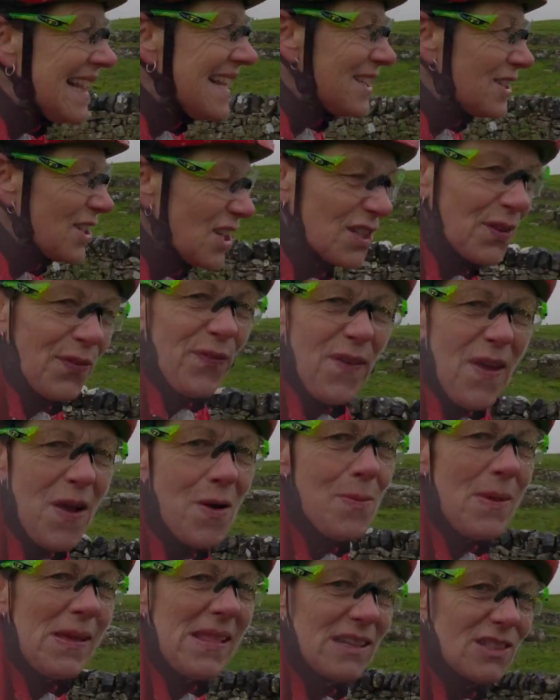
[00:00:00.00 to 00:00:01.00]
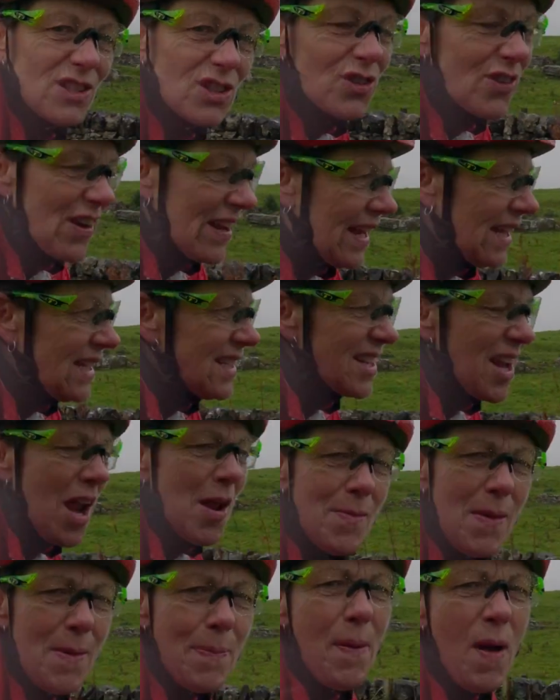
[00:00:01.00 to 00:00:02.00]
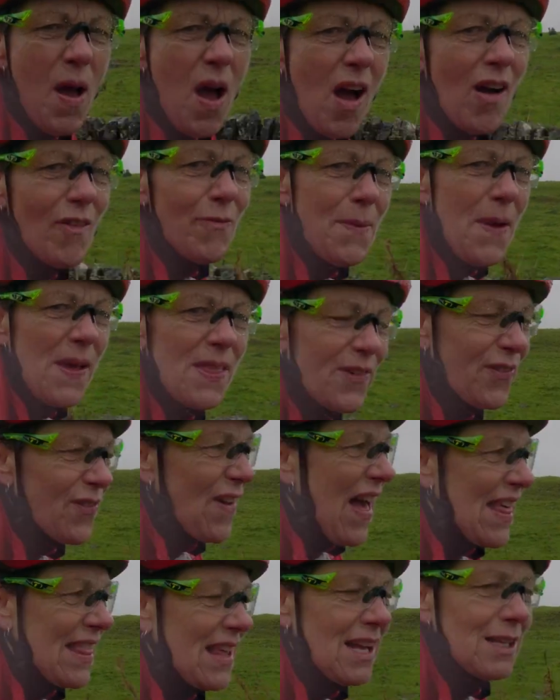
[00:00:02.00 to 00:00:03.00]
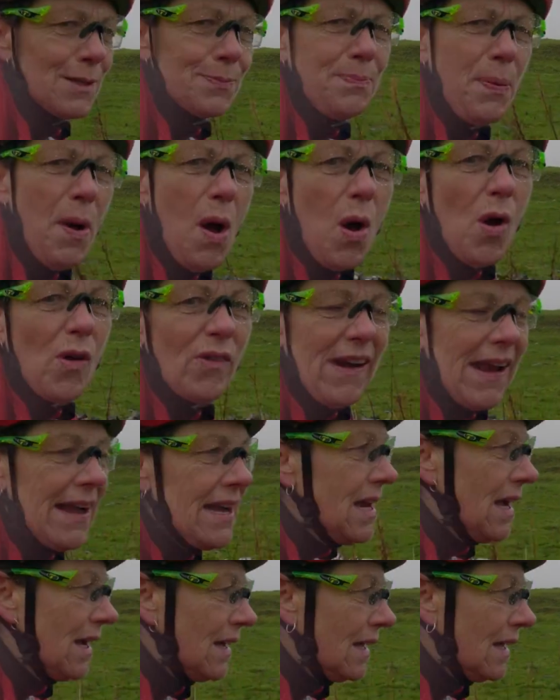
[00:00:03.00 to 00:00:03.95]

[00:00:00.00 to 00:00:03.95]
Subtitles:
It's just filming that's tricky, so don't be put off by the fact that it's pouring.